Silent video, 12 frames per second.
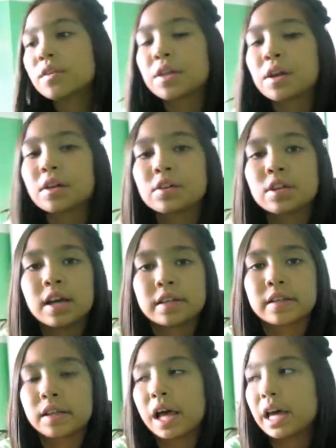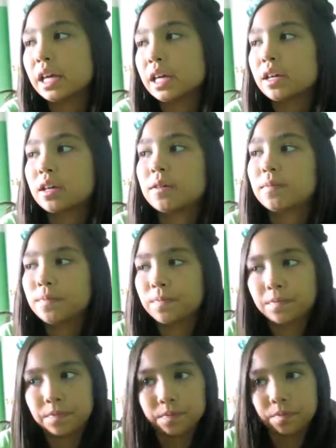they're just like,
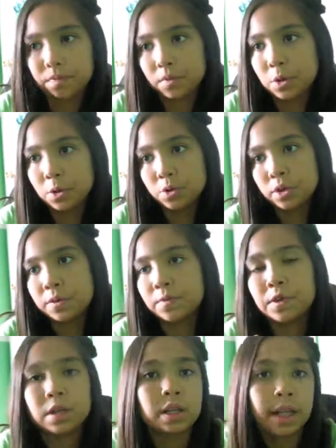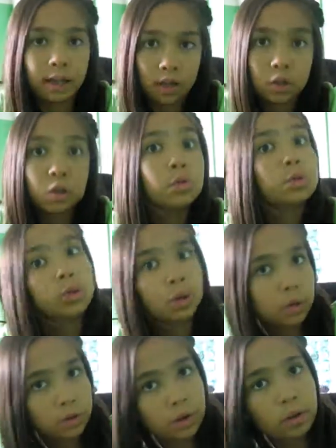you just feel like a loser
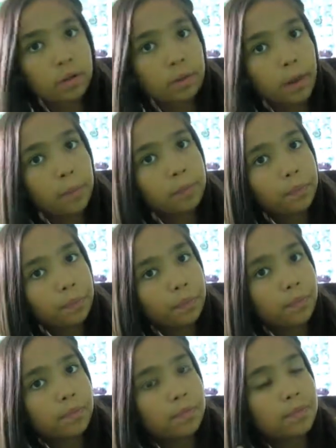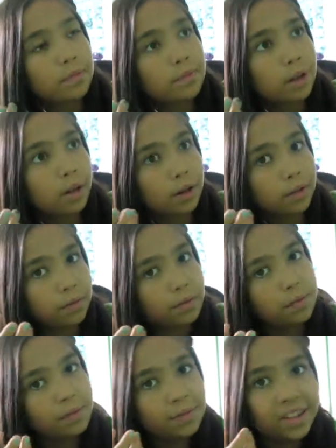in front of them. Sort
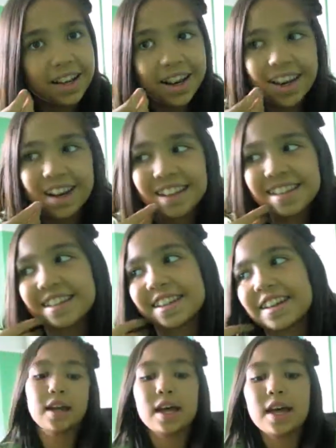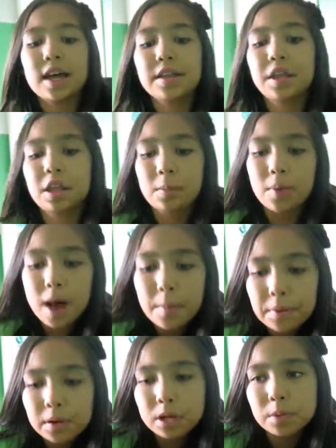of. Not necessarily. And then the
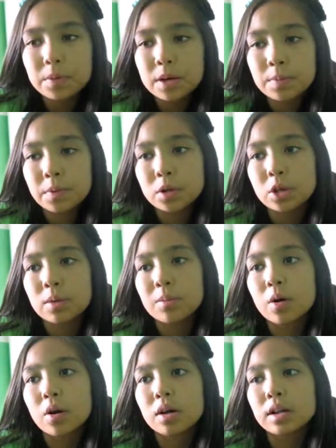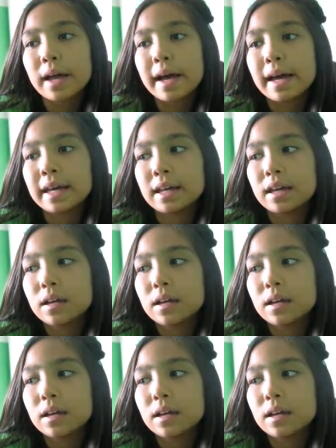popular people, you're more like